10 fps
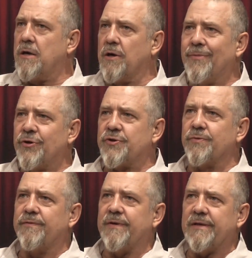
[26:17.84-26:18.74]

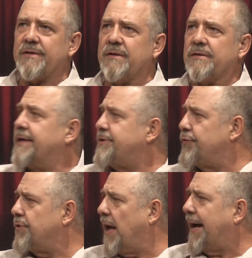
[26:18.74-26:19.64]
commercial theatre, they
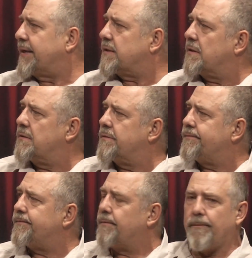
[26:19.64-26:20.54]
don't like it.
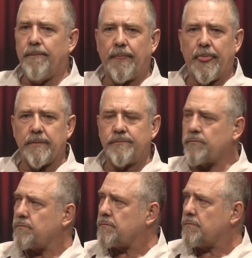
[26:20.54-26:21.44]
No, I can
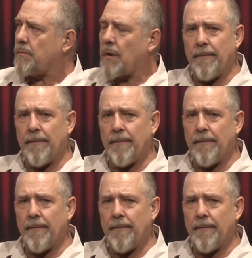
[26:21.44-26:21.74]
imagine.